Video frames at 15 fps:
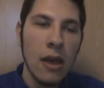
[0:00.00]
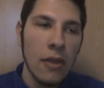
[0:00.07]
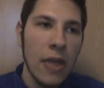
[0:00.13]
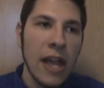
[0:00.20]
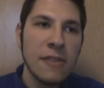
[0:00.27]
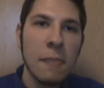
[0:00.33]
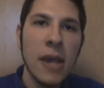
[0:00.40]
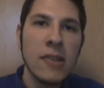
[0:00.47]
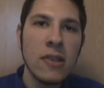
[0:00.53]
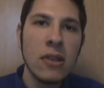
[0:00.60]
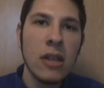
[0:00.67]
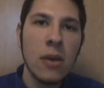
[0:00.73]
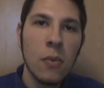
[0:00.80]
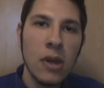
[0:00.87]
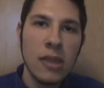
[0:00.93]
That's
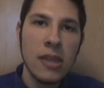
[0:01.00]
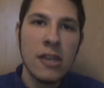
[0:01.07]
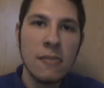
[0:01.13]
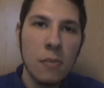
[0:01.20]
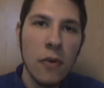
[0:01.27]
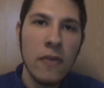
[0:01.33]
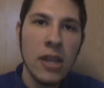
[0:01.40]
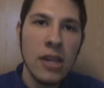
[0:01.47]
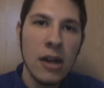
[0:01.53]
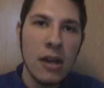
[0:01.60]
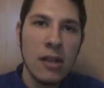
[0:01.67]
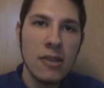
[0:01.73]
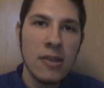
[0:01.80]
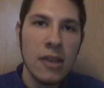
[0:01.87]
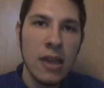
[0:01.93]
basically what this movie
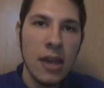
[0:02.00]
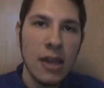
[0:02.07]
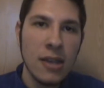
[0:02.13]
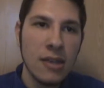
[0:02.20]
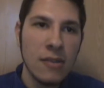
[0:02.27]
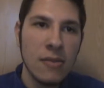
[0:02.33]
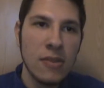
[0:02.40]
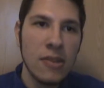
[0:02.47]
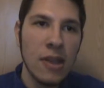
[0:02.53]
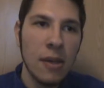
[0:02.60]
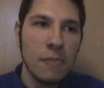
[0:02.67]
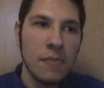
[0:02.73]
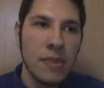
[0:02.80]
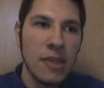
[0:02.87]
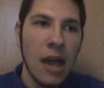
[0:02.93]
does,
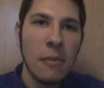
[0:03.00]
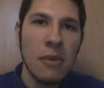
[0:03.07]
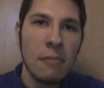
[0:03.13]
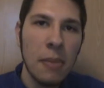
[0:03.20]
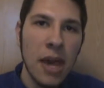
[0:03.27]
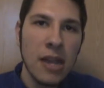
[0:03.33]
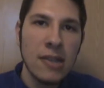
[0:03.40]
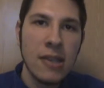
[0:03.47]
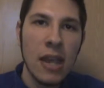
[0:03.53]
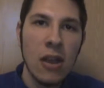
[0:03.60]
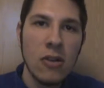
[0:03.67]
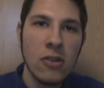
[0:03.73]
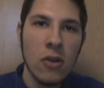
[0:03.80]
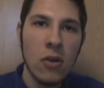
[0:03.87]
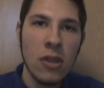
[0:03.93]
except Simon Pegg's
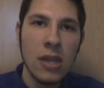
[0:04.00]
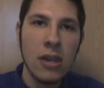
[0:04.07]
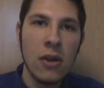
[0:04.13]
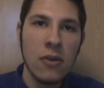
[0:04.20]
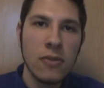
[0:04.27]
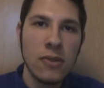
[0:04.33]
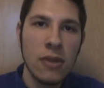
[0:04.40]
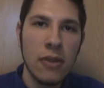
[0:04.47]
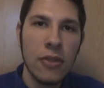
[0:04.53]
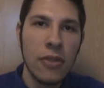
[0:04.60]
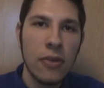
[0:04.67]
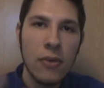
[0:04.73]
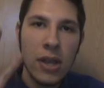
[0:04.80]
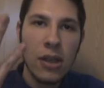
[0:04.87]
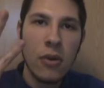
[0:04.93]
character only goes to
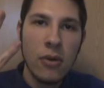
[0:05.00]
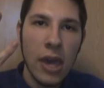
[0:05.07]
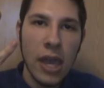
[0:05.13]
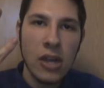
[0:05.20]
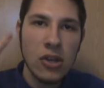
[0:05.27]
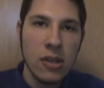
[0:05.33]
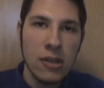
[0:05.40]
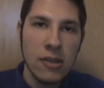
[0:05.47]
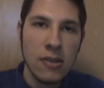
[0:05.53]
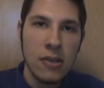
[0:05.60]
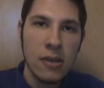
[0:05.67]
3 locations.